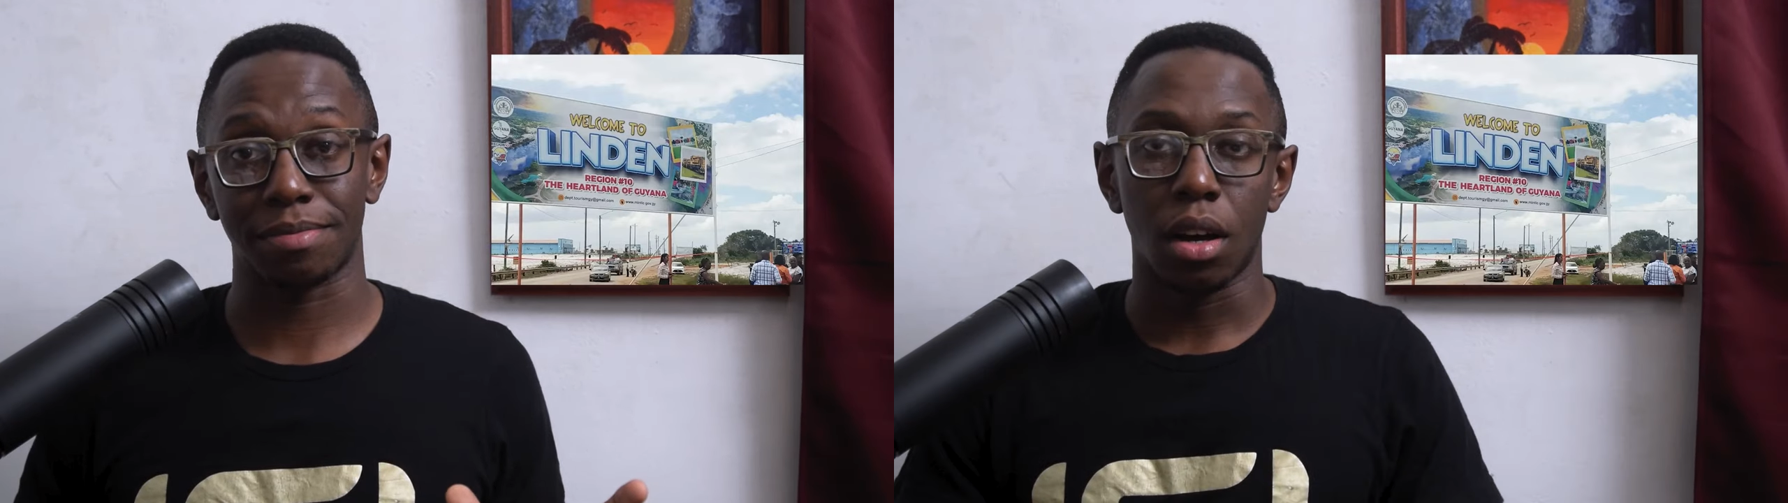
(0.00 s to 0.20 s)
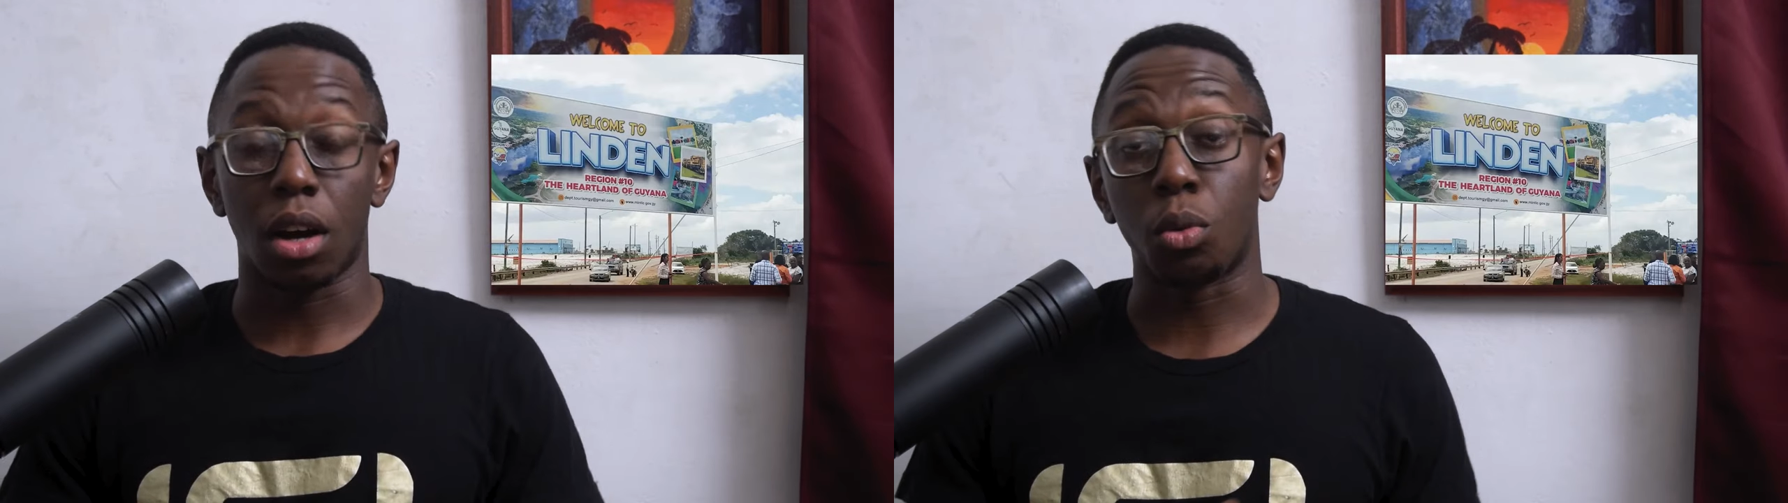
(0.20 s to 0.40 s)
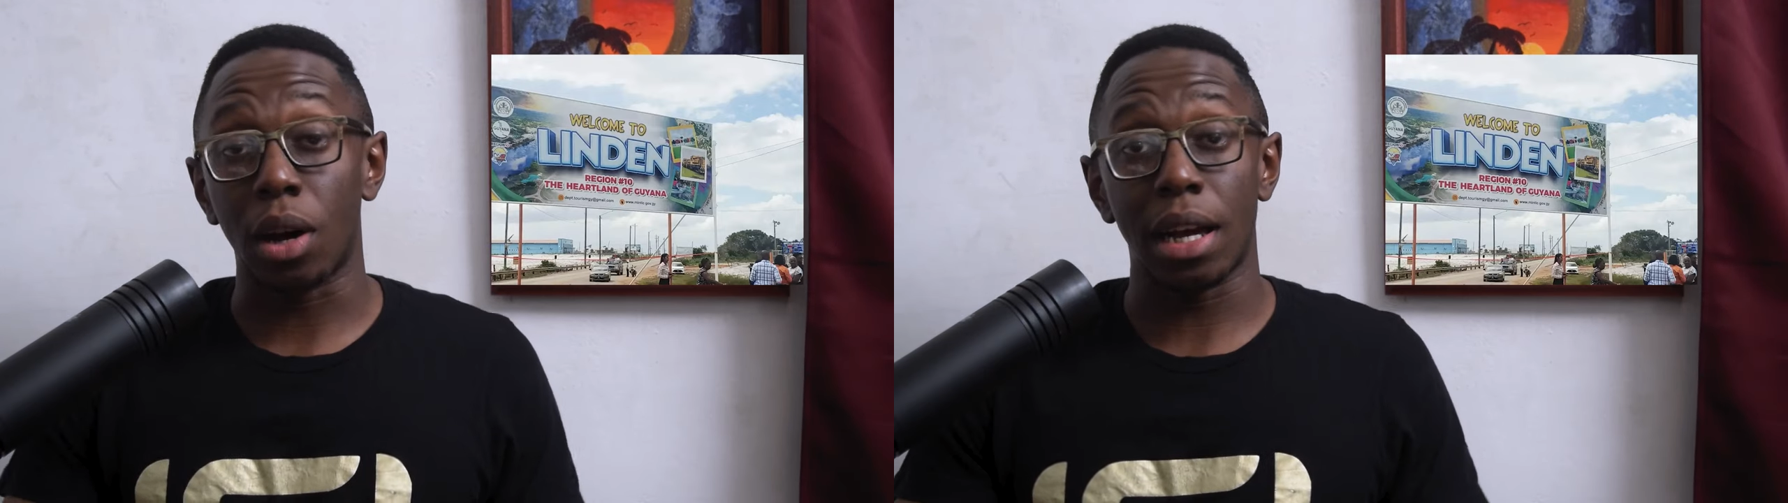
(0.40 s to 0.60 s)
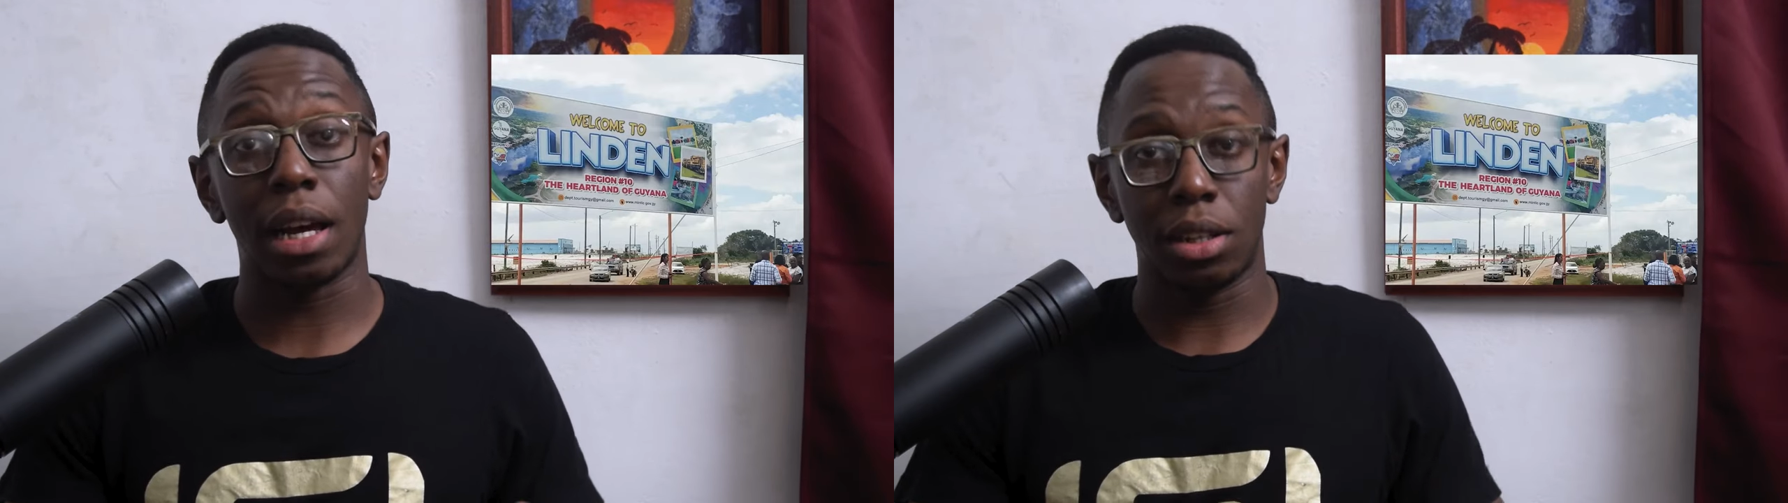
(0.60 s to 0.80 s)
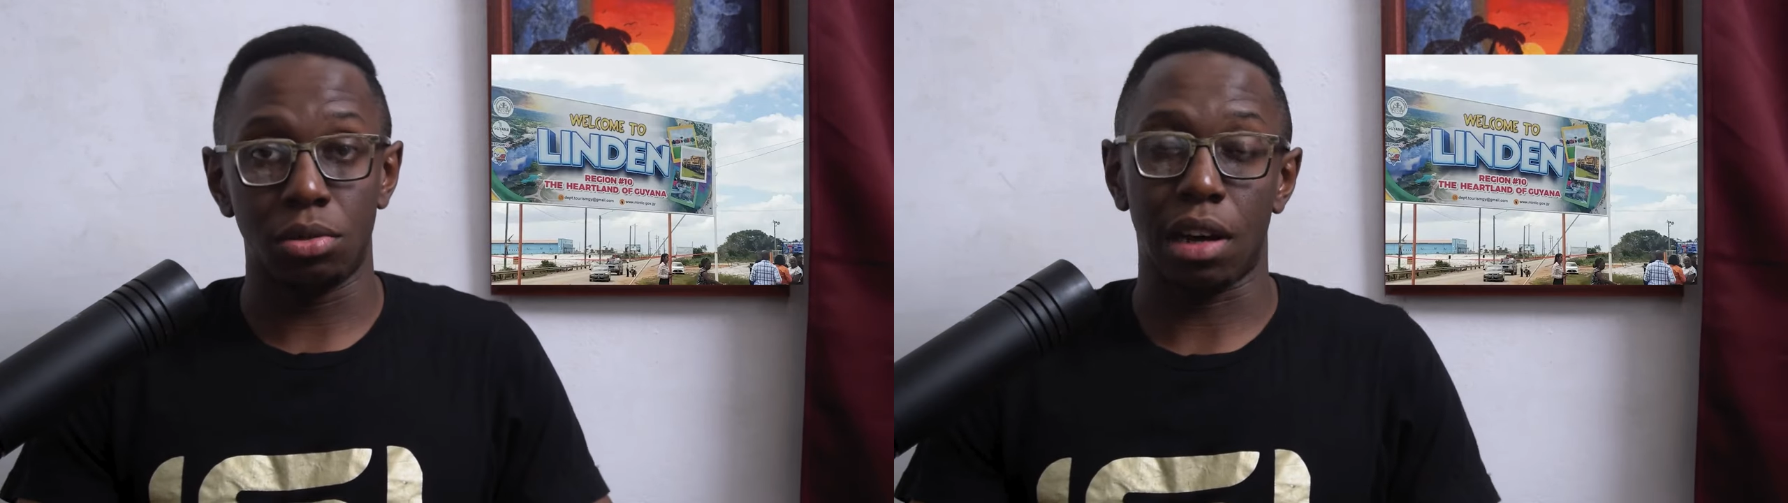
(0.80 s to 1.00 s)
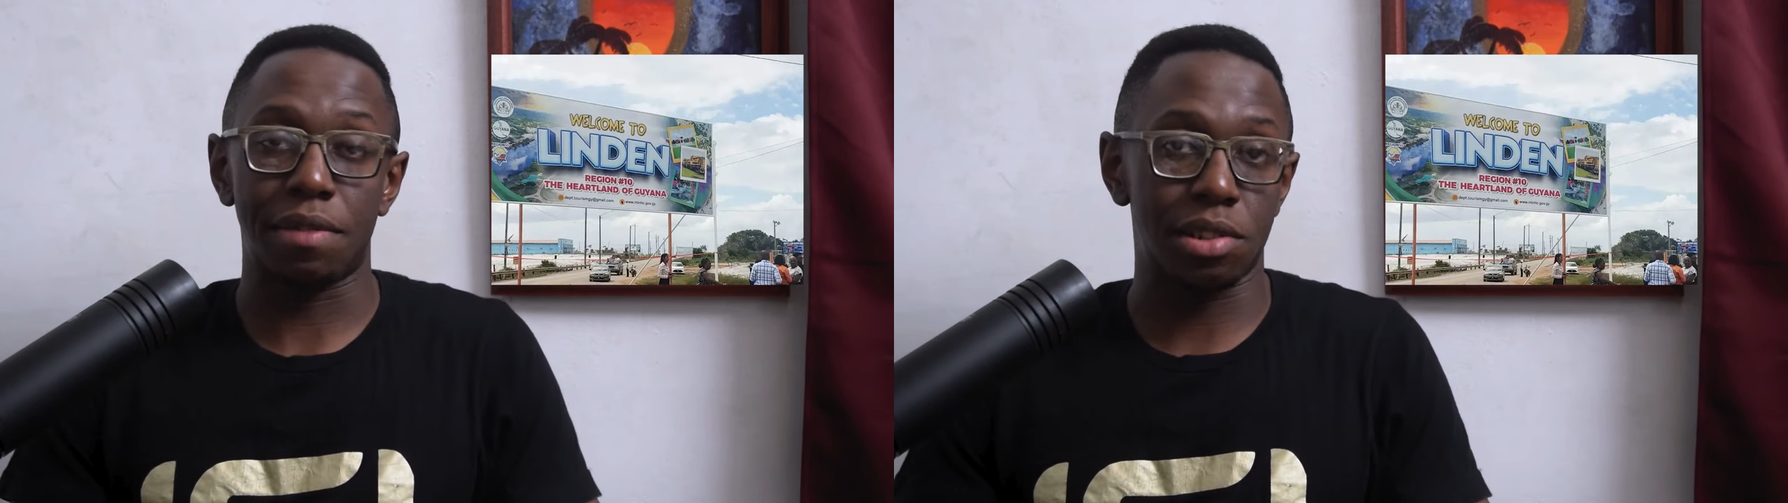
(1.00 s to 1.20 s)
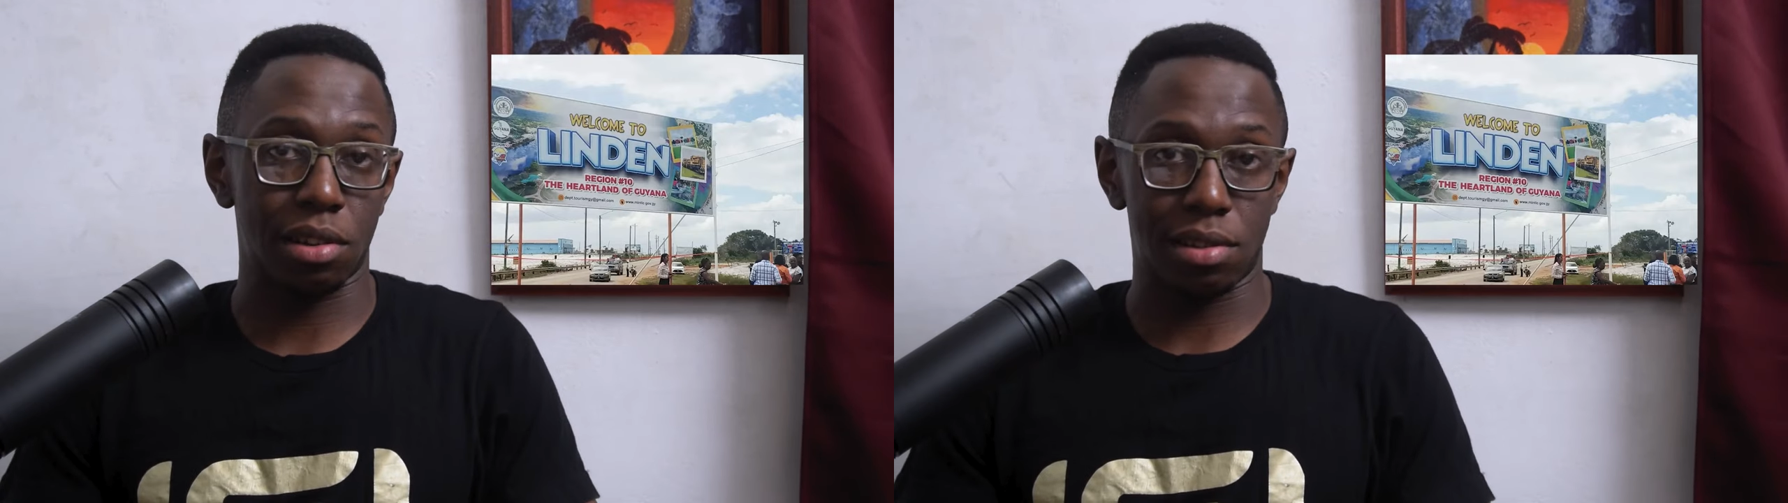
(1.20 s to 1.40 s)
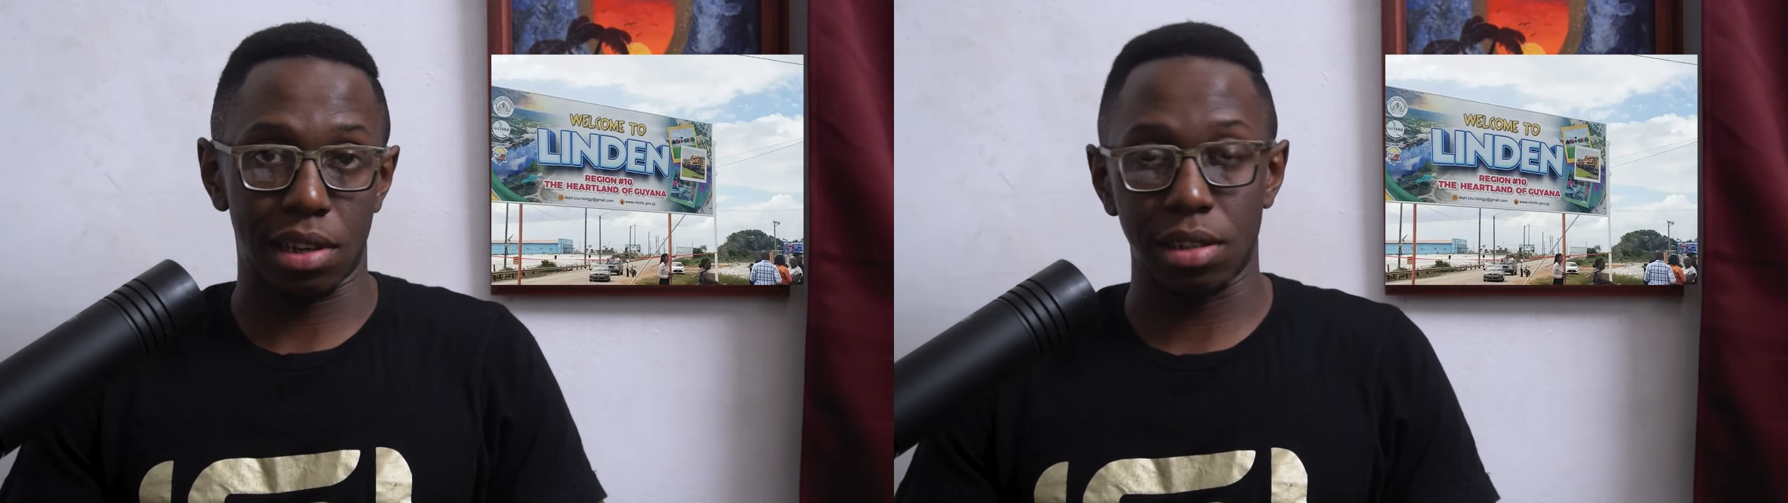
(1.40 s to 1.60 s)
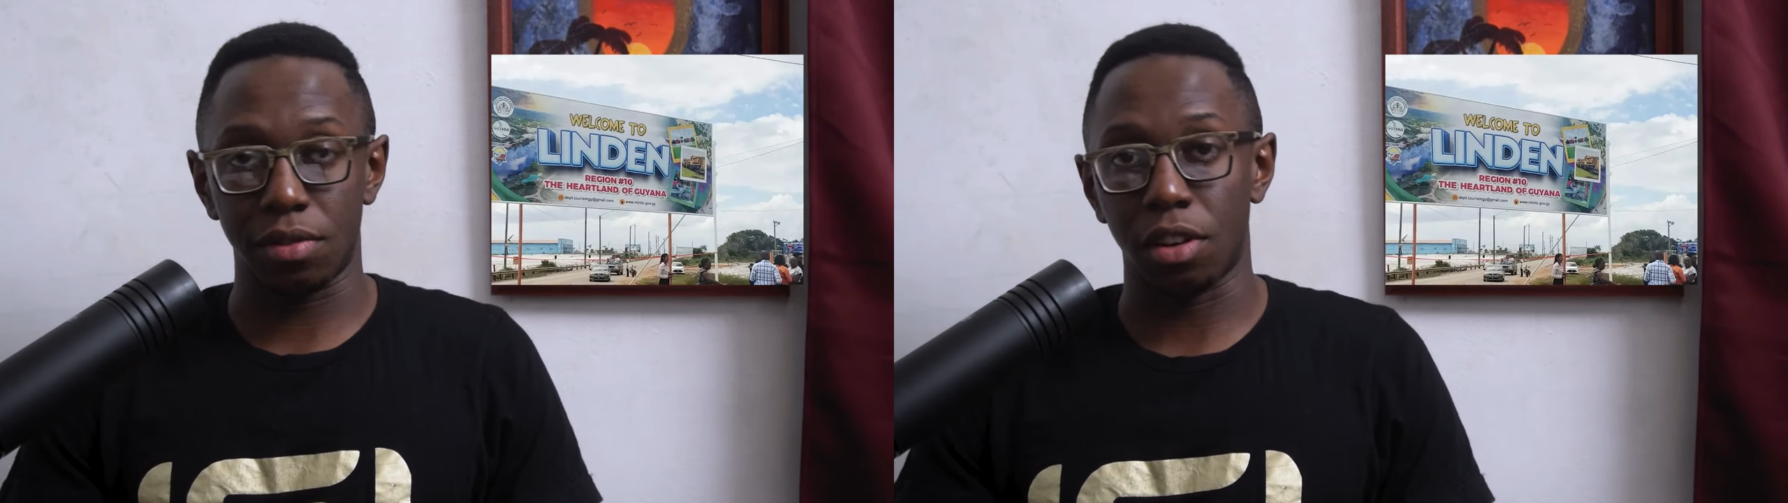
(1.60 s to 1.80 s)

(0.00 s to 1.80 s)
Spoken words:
On one hand, you have successive